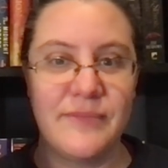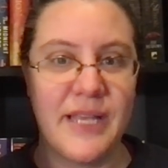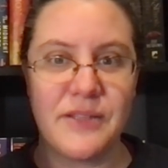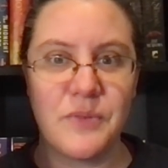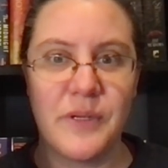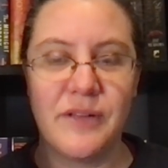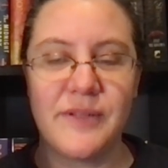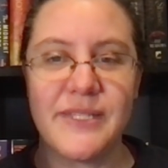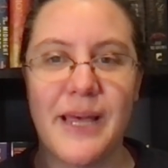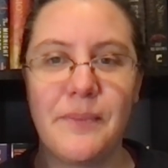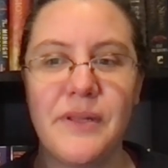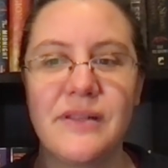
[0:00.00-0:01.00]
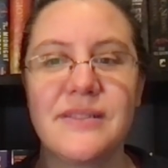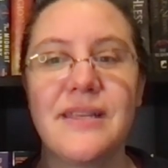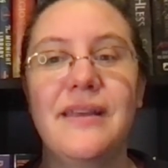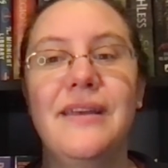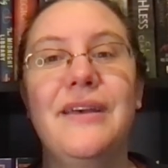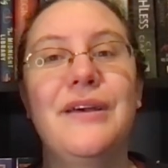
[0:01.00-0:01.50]
that's what always happens
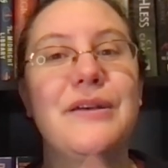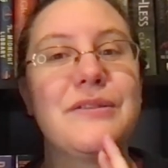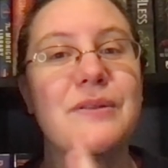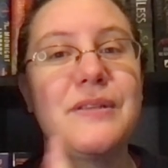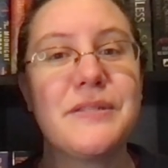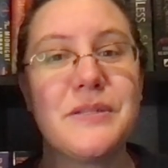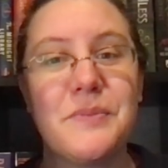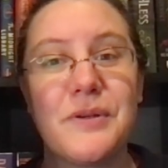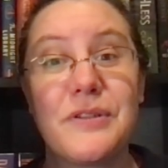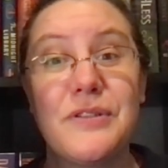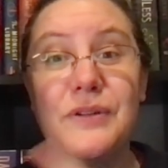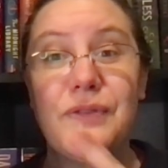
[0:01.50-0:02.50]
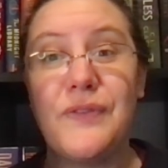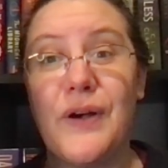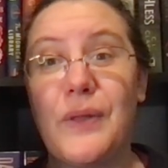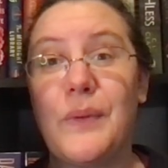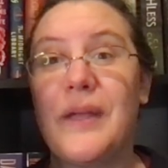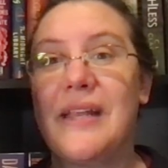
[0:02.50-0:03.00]
so this is book two
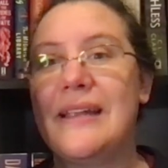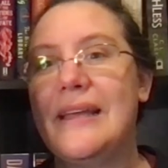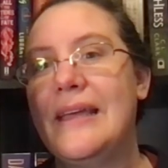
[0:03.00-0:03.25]
following